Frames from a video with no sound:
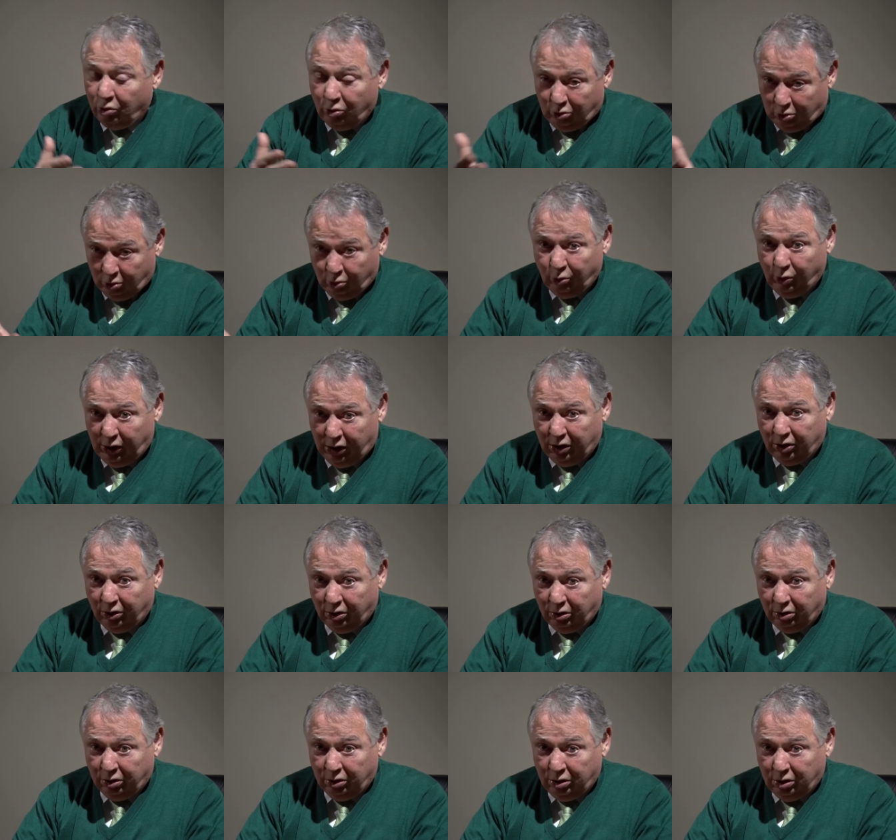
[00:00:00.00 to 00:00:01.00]
or
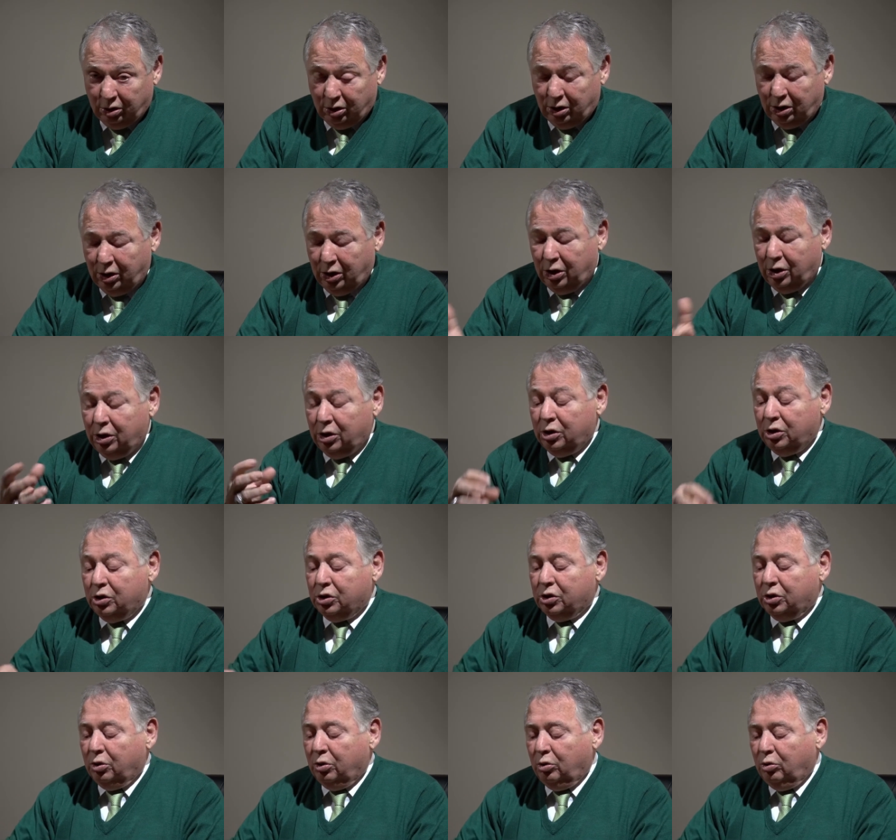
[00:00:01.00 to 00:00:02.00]
weaker.
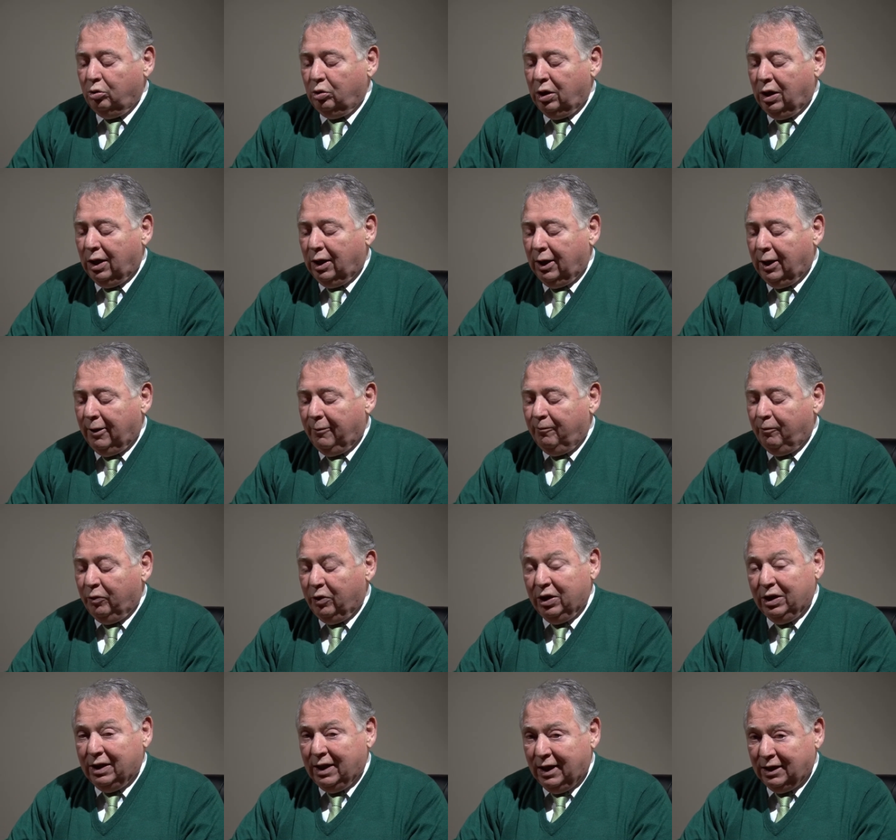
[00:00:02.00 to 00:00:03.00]
So
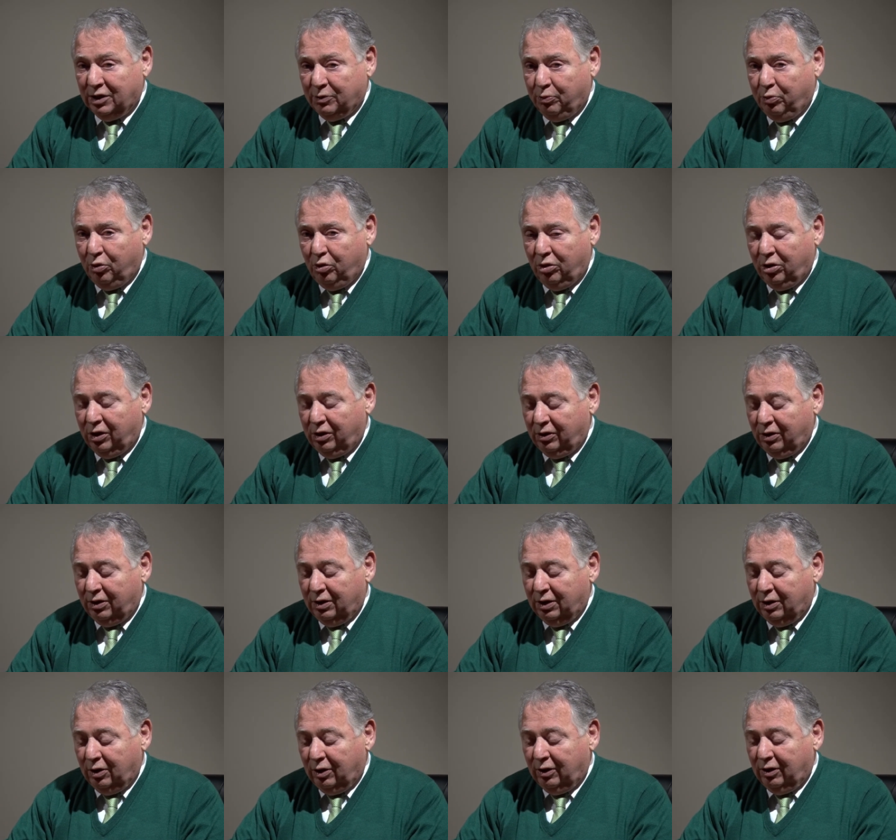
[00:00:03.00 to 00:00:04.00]
um, that's part,
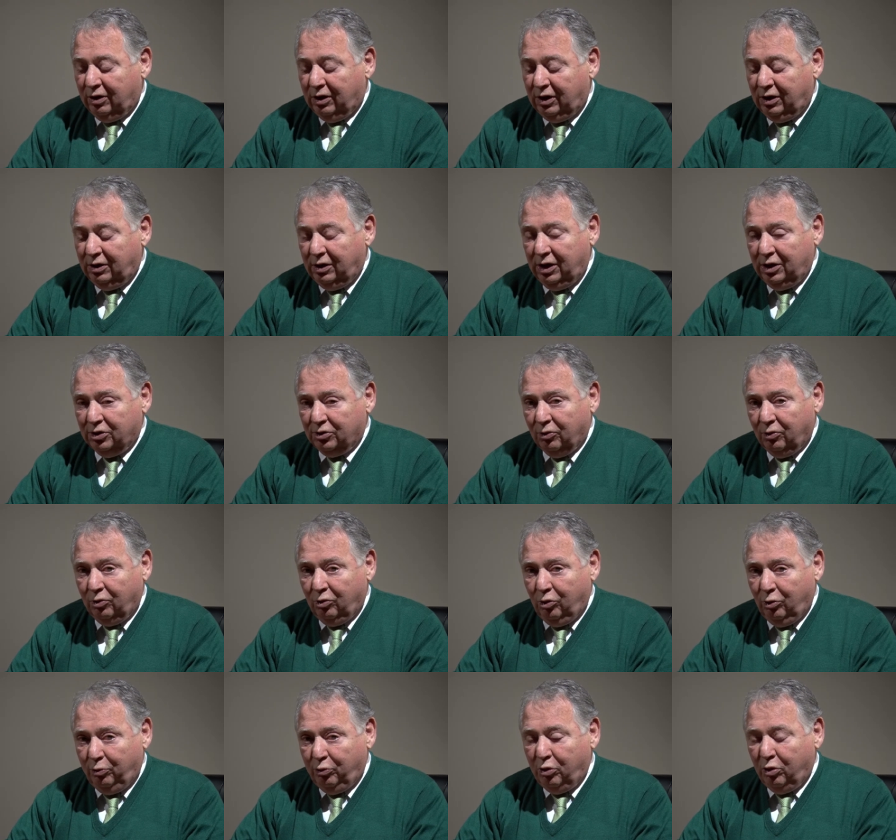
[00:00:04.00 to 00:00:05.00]
uh, the, these are
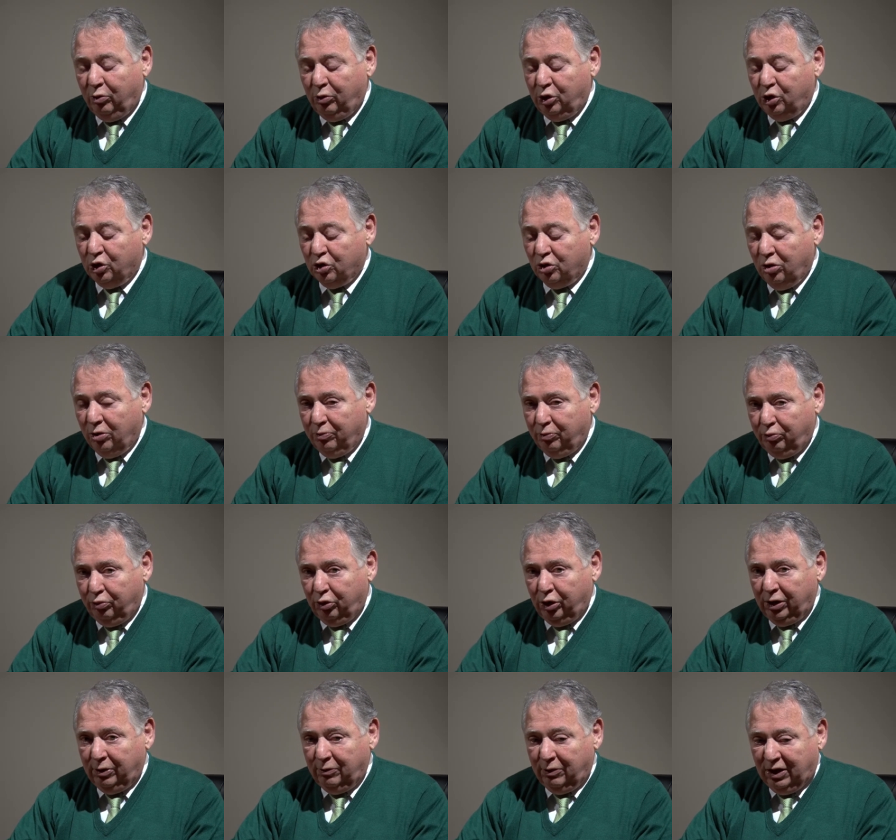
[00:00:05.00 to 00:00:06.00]
all part, when you start
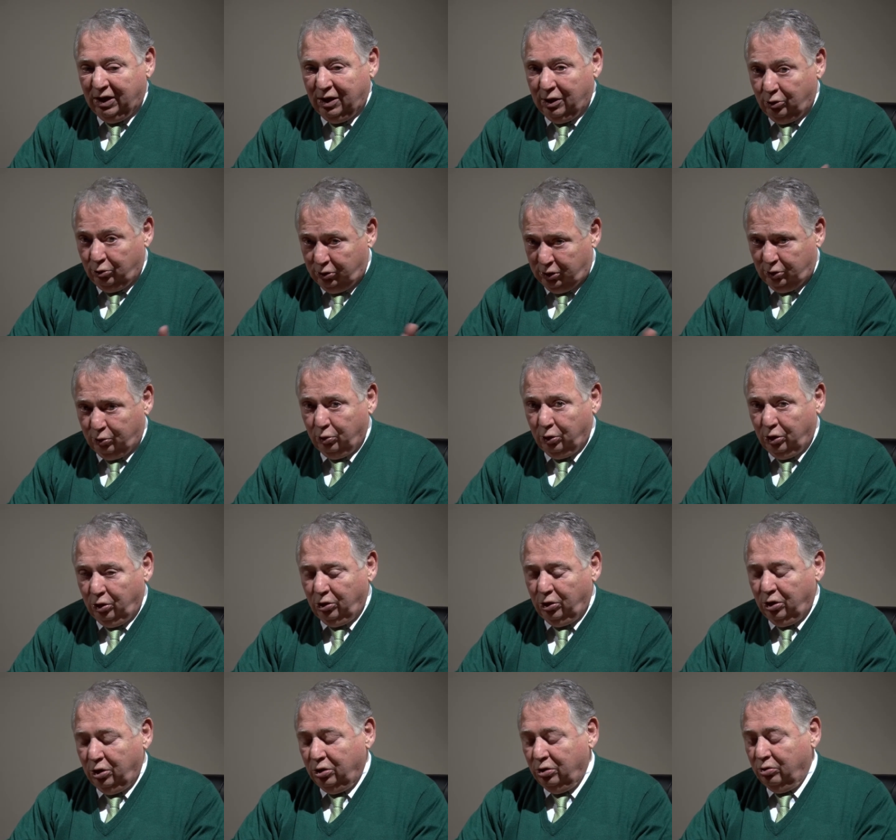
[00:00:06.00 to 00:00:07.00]
putting them together, which we're
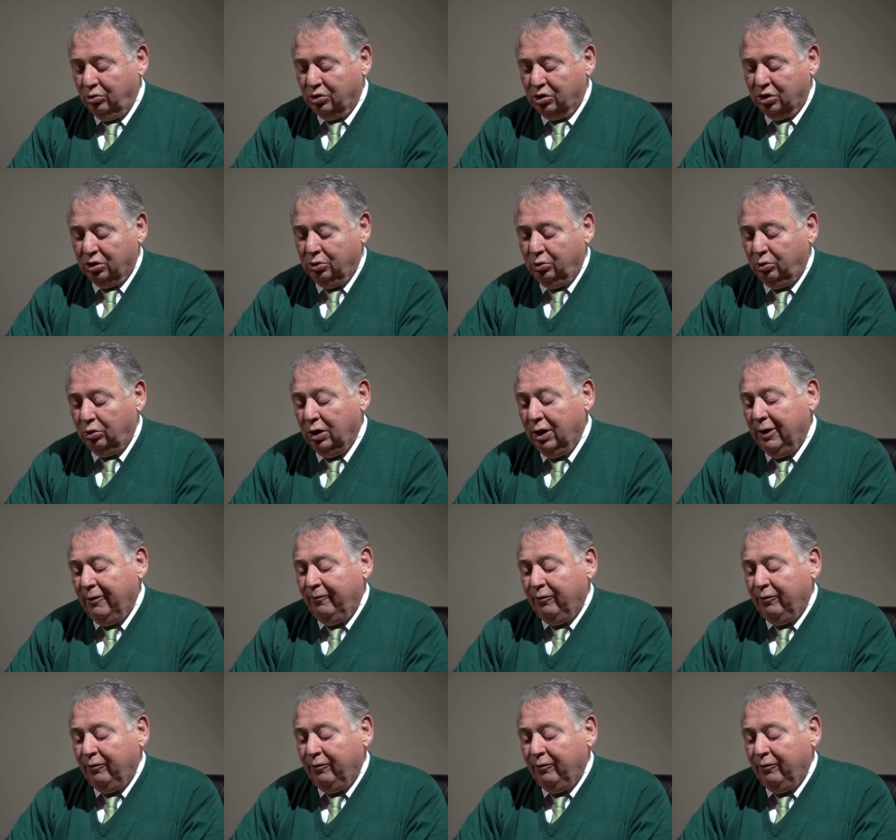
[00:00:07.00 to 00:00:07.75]
going to do soon,